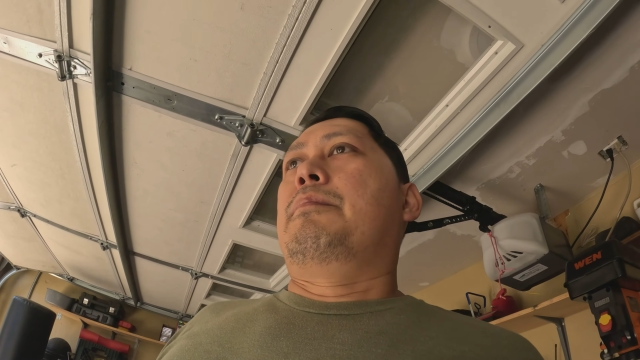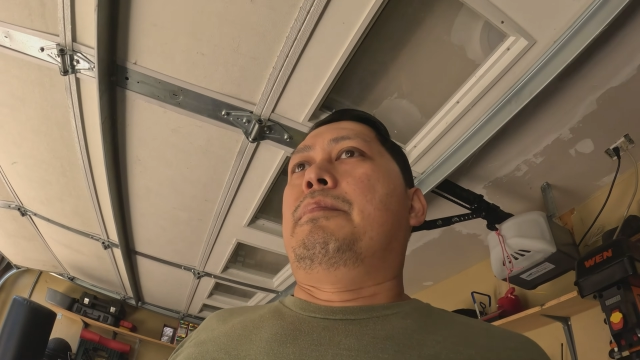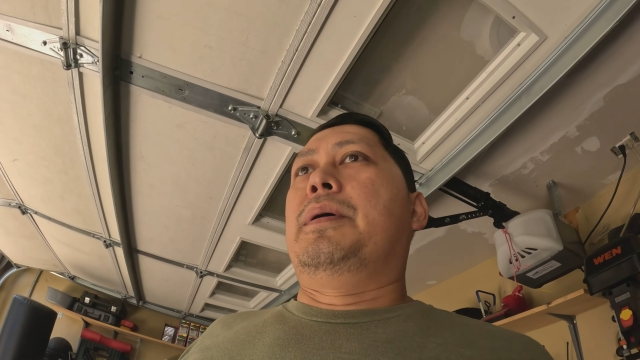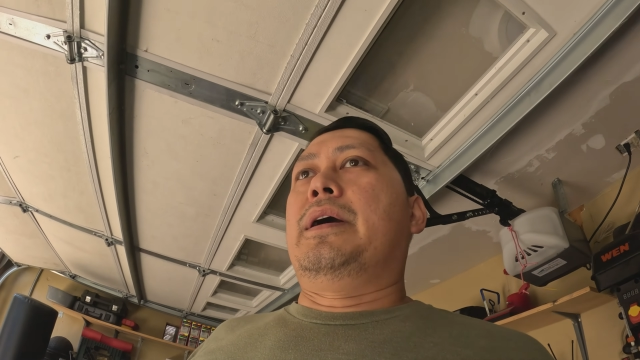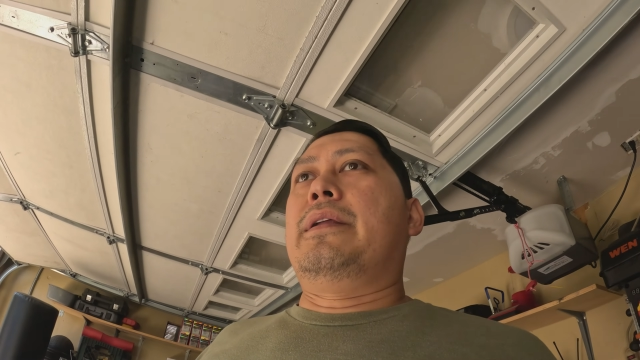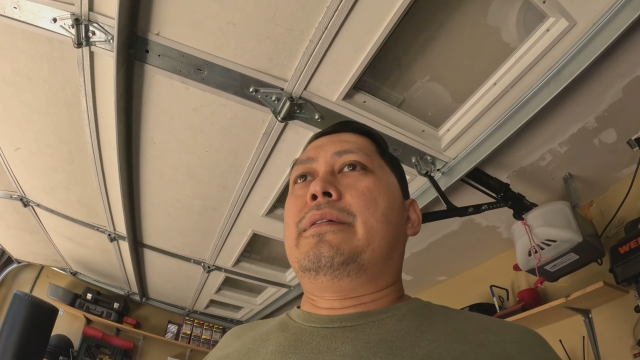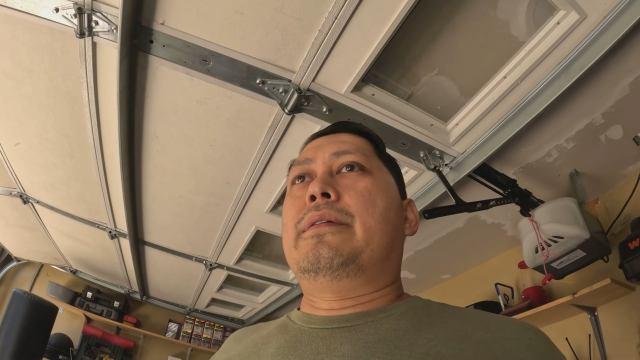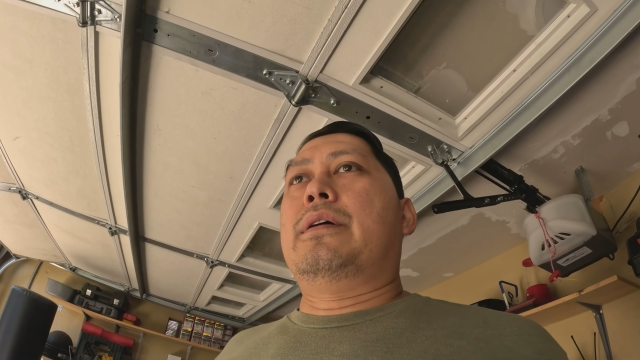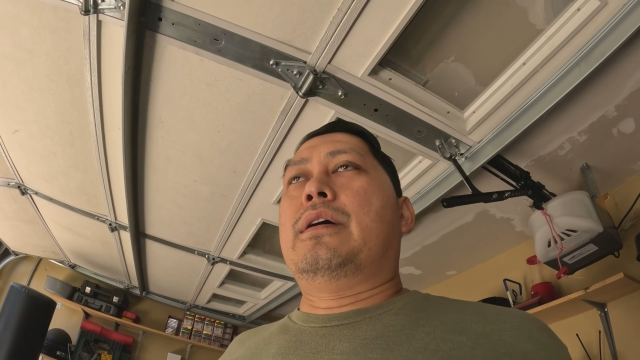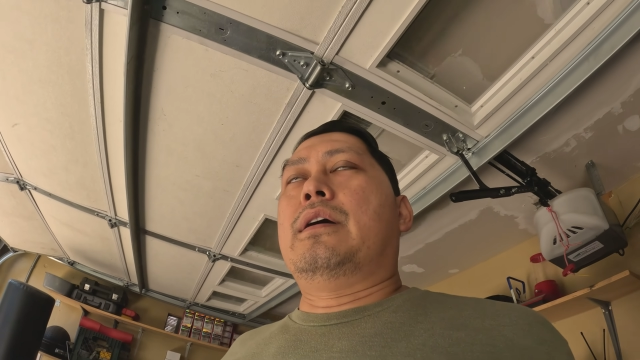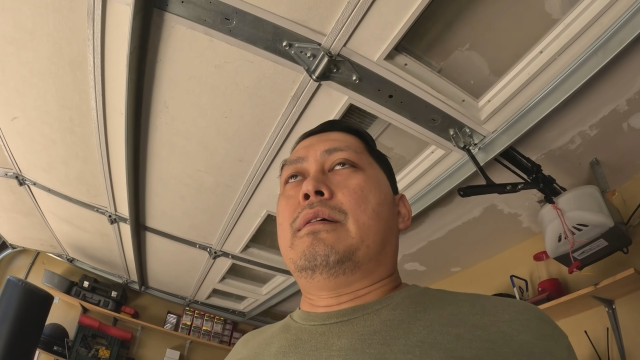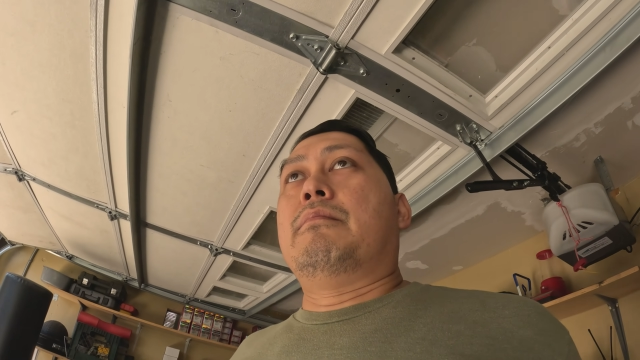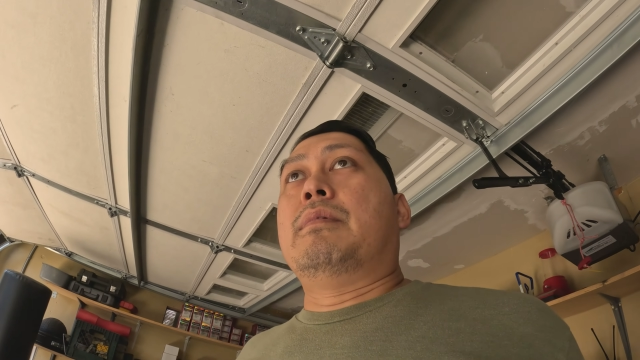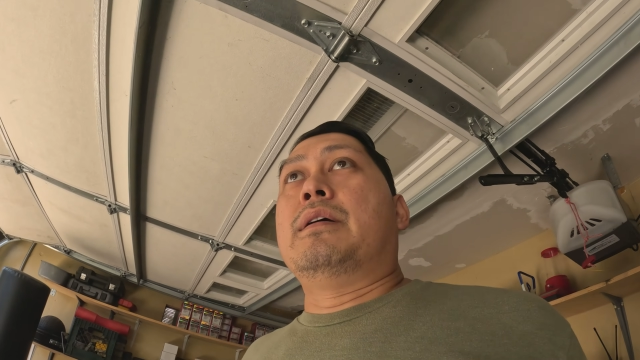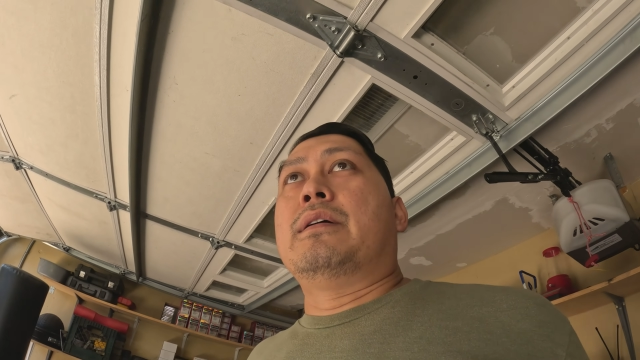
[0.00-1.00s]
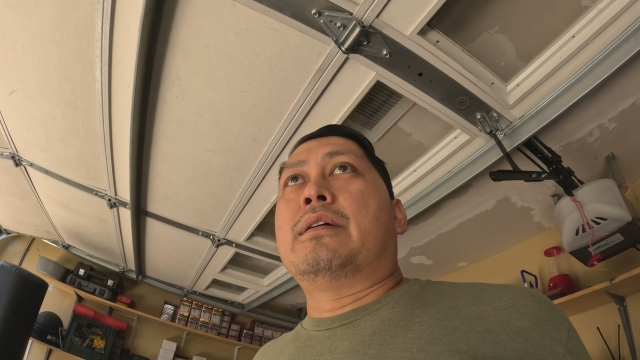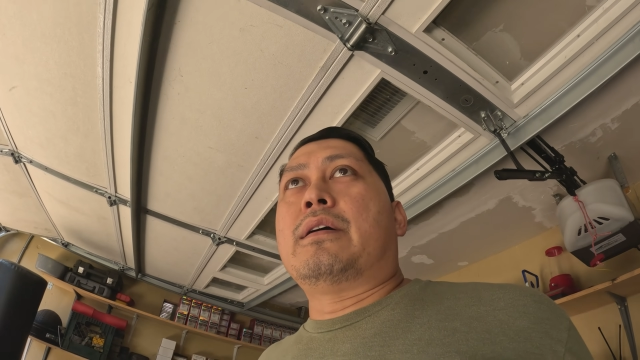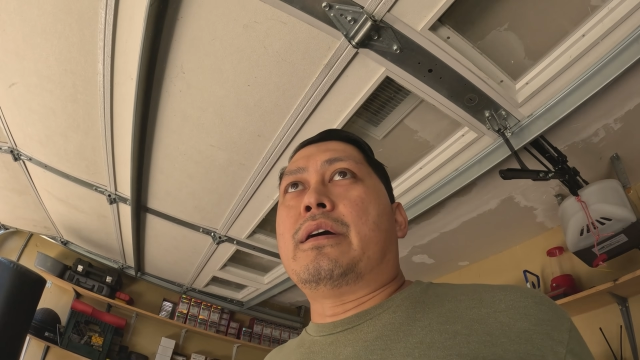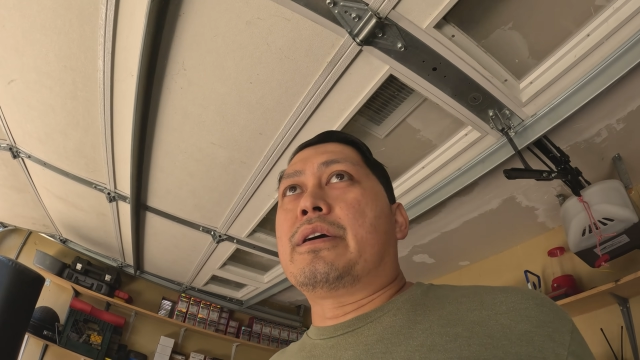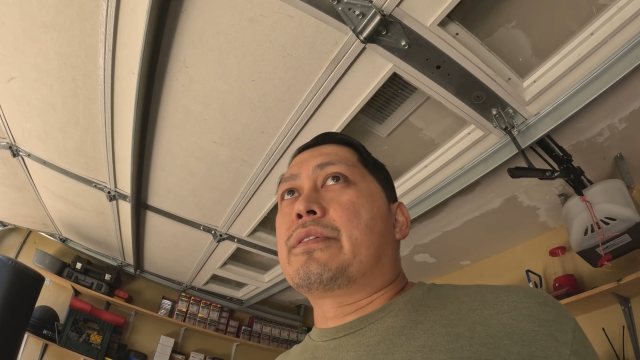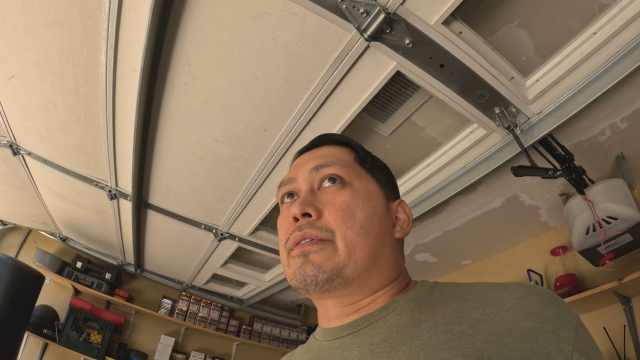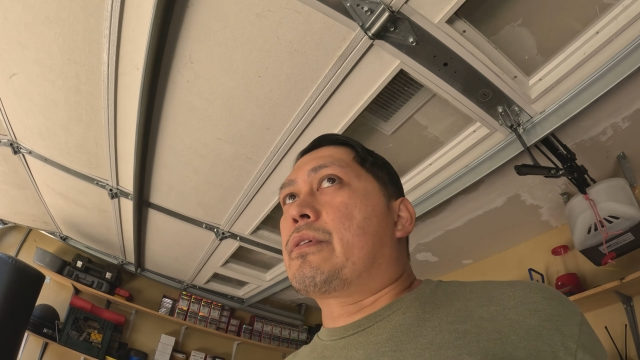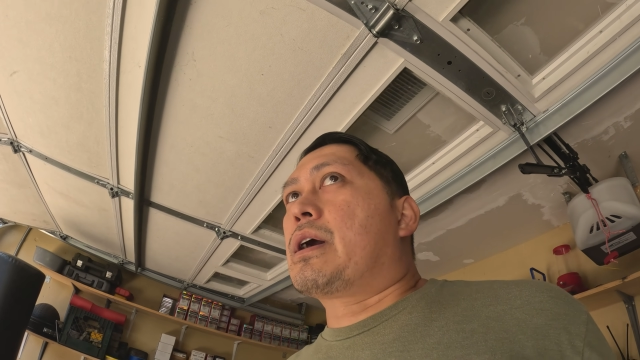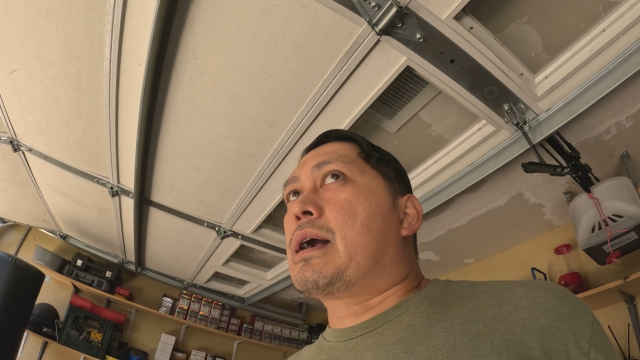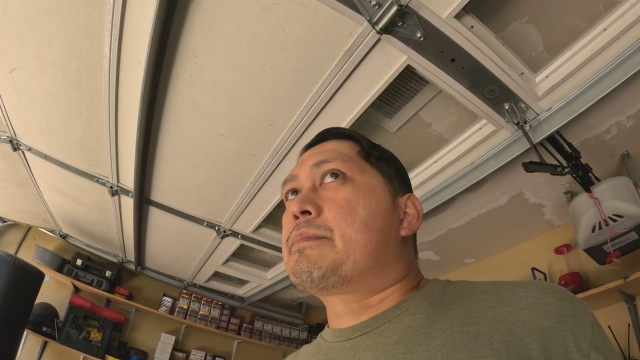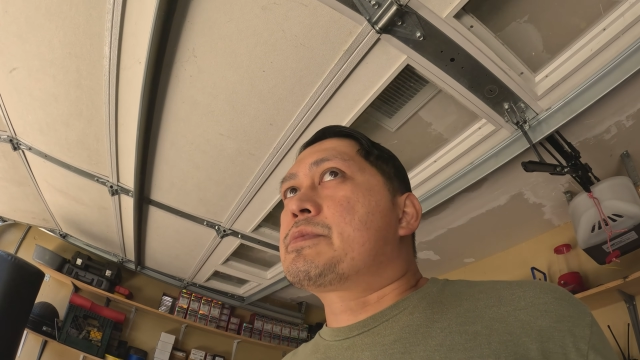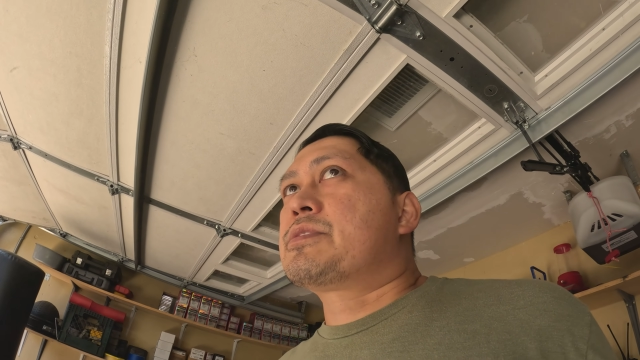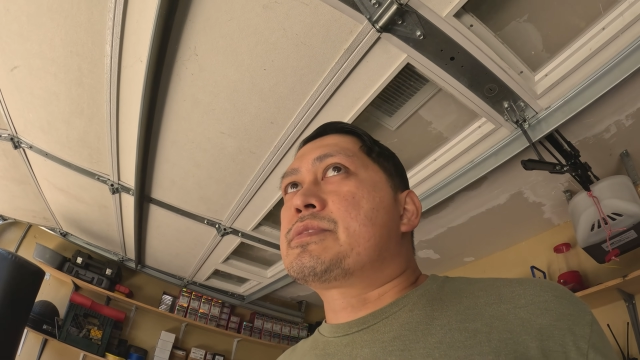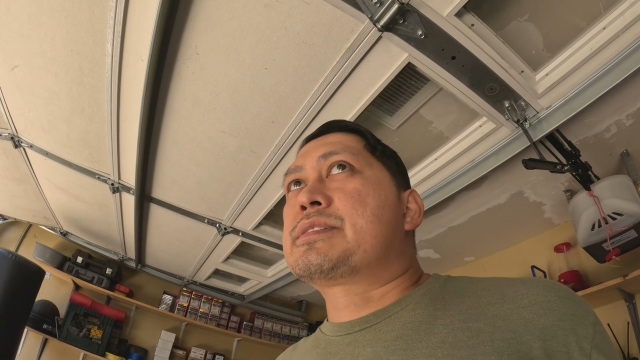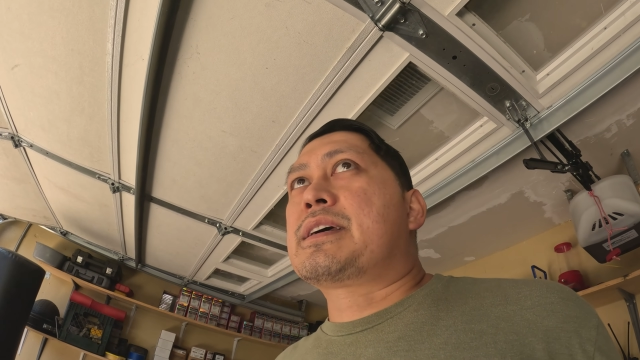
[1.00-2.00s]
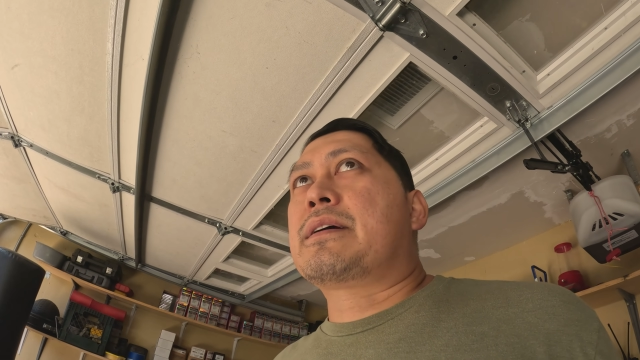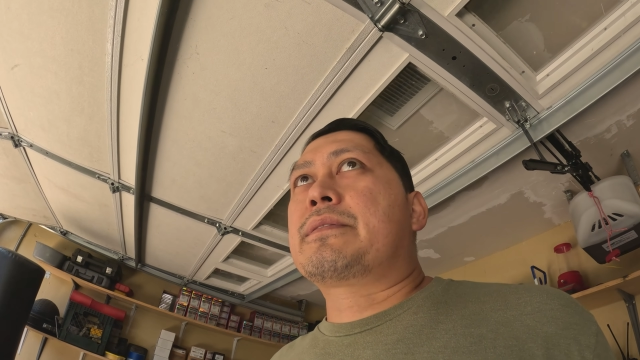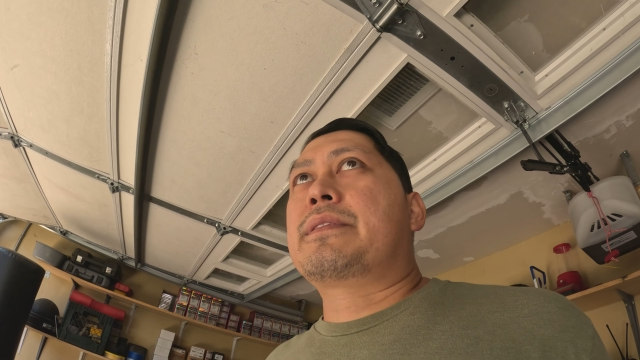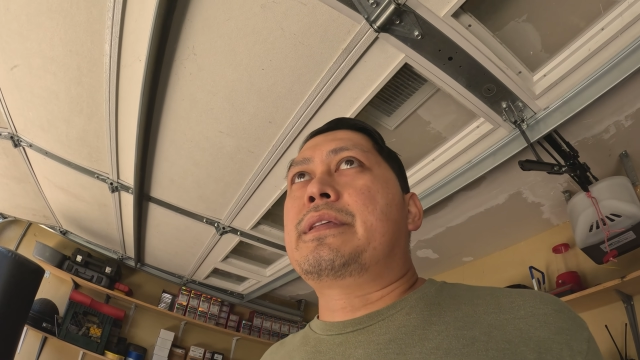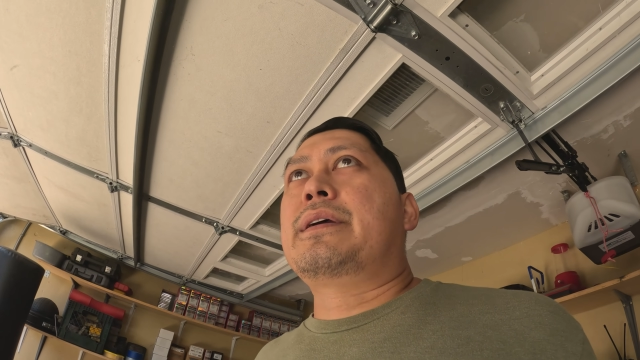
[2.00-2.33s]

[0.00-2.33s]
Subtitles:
But other options out